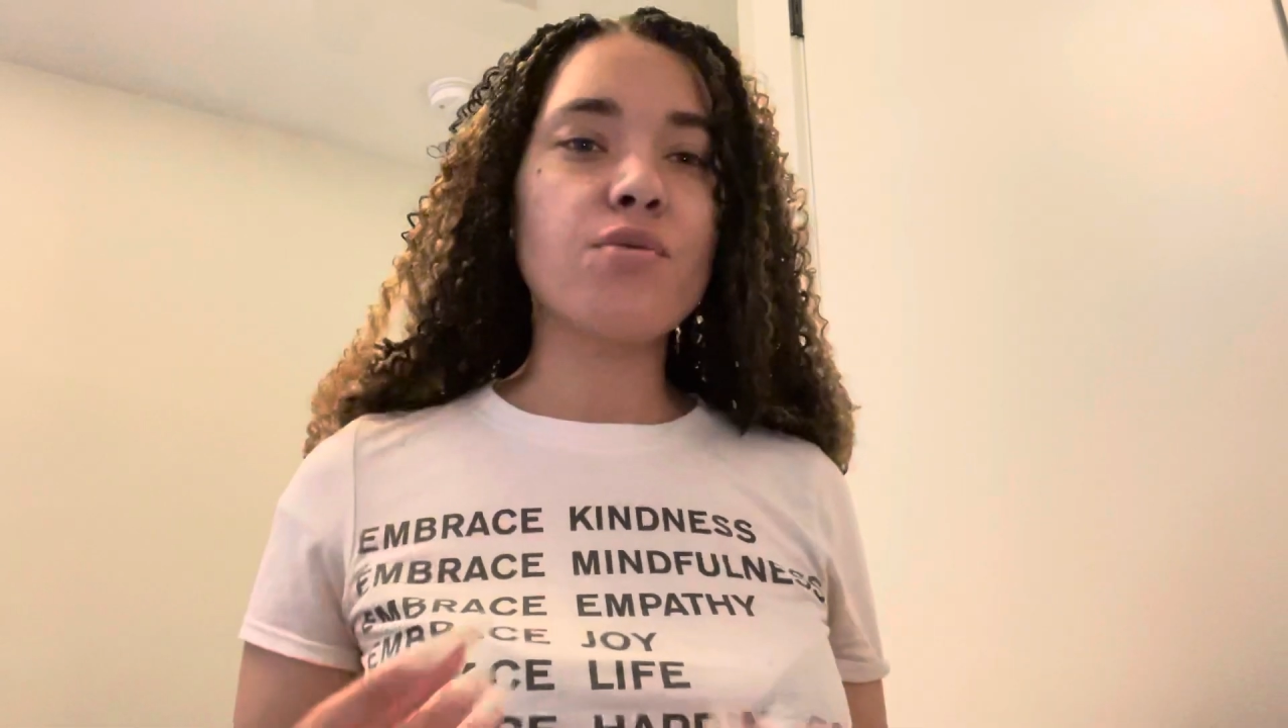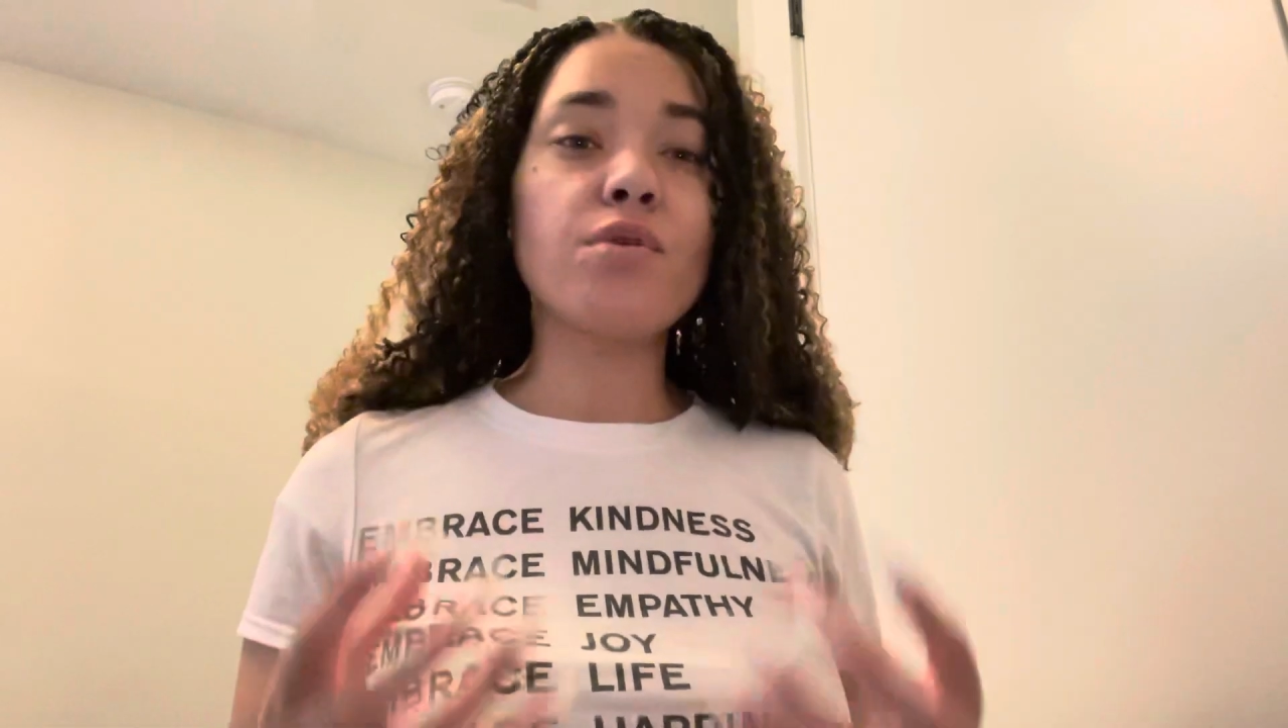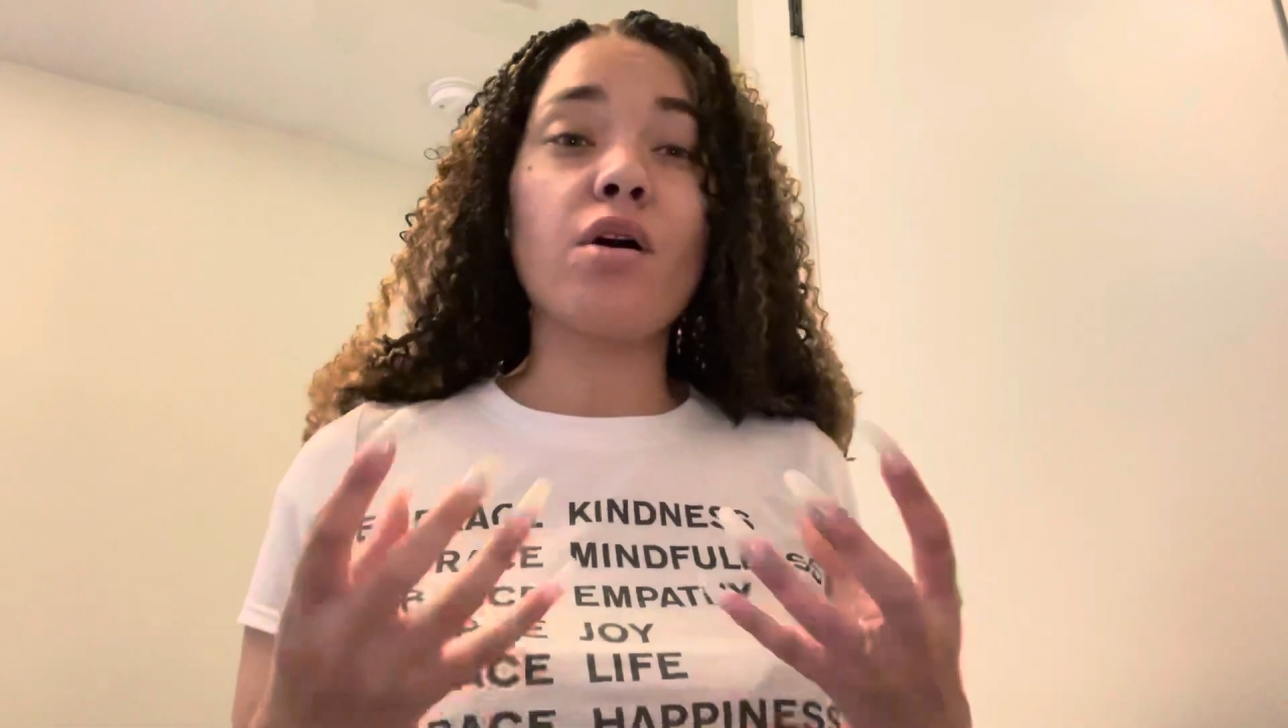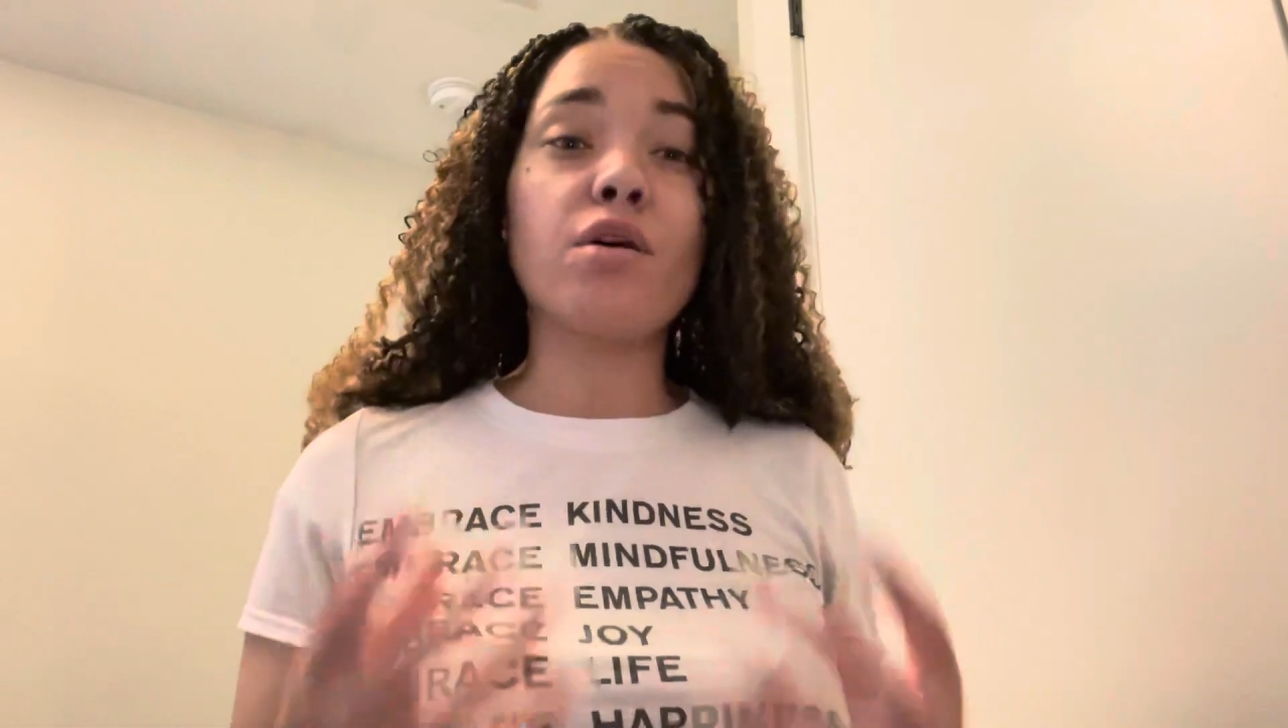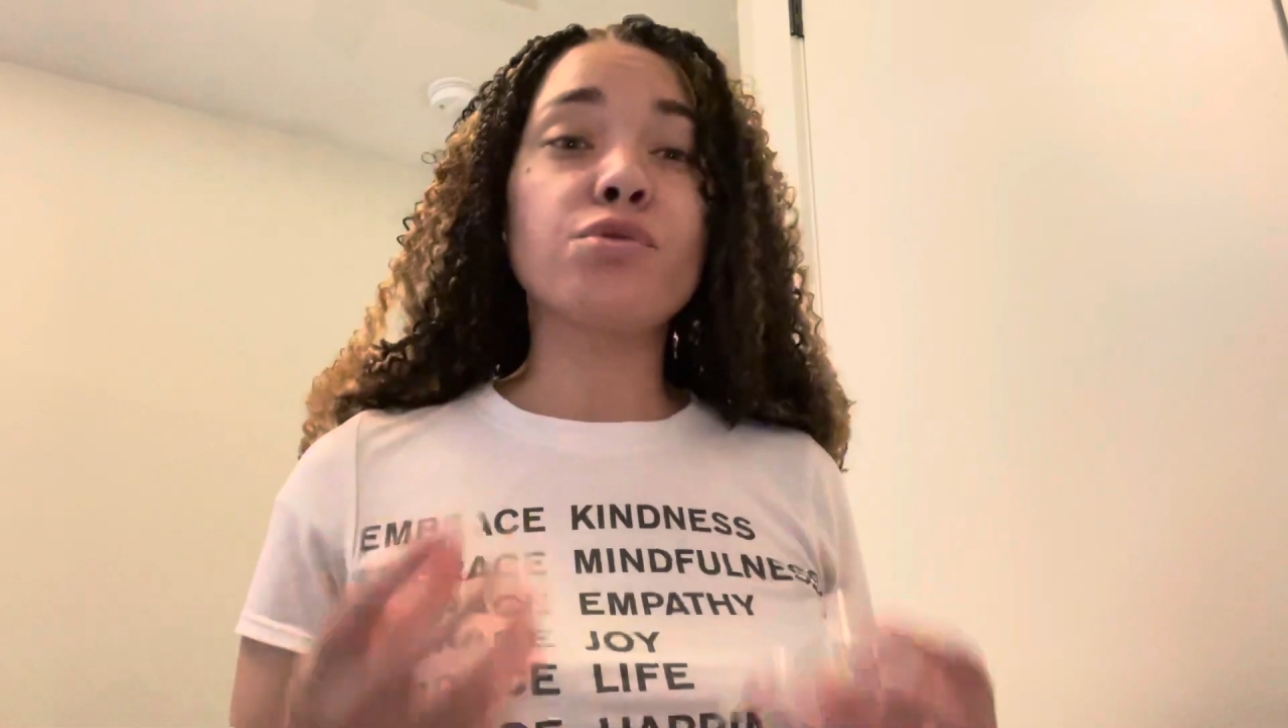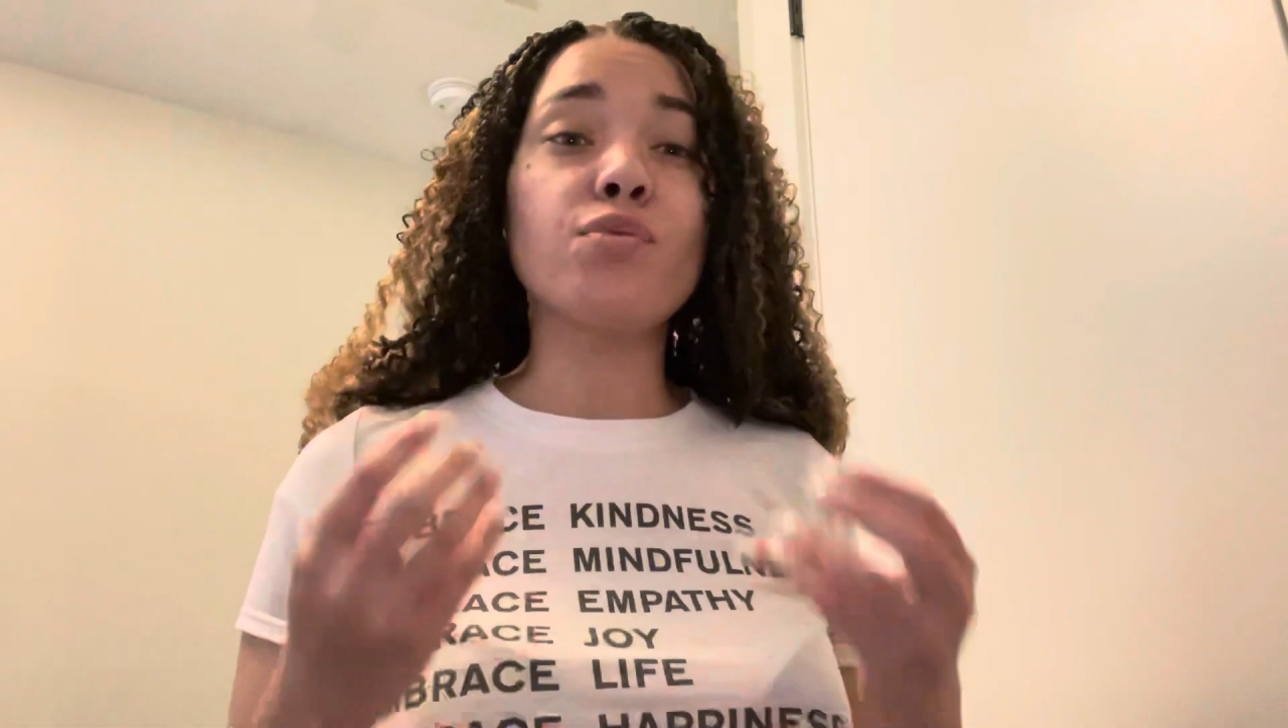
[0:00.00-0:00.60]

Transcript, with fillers: You'll also